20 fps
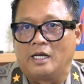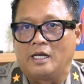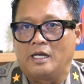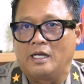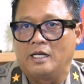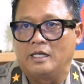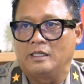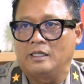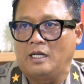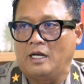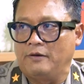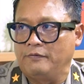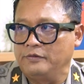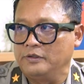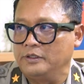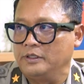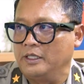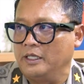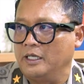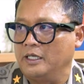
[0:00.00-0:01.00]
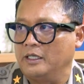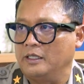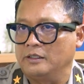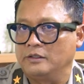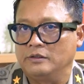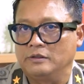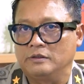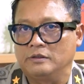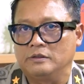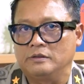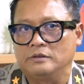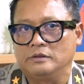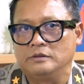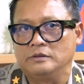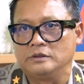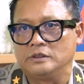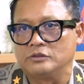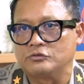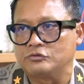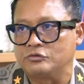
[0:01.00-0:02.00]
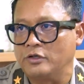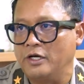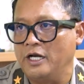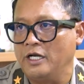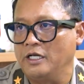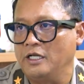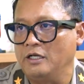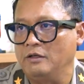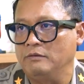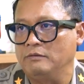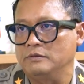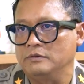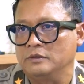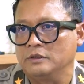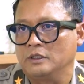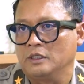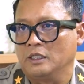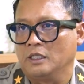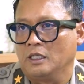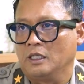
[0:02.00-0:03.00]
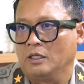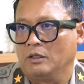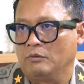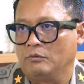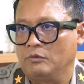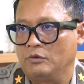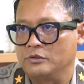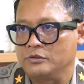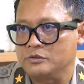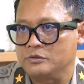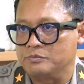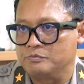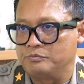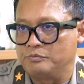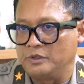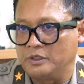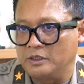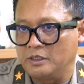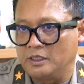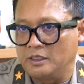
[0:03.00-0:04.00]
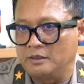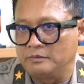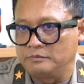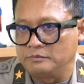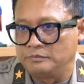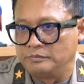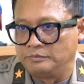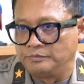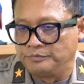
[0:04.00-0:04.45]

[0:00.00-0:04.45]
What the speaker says: And after that, the training was become